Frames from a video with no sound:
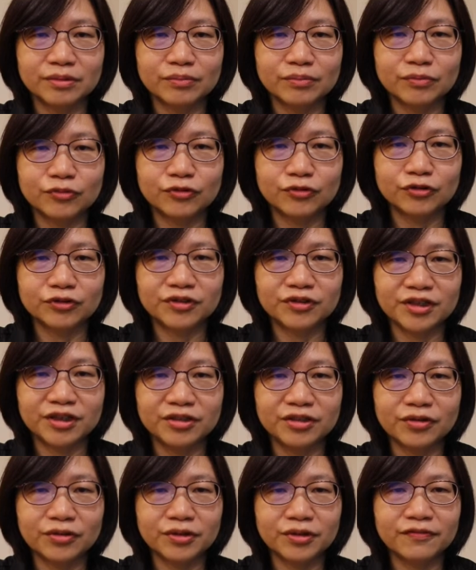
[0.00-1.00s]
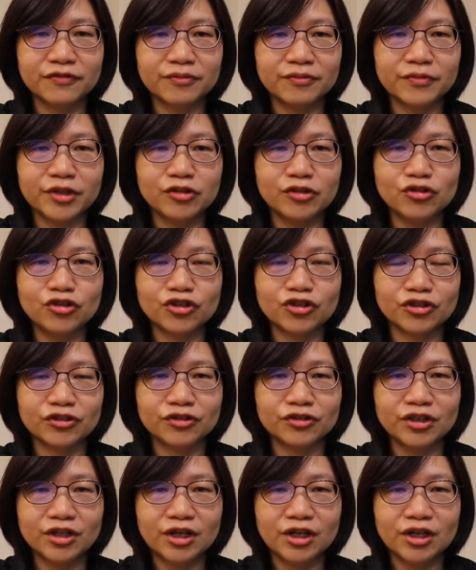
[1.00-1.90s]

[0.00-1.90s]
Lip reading: more detailed information,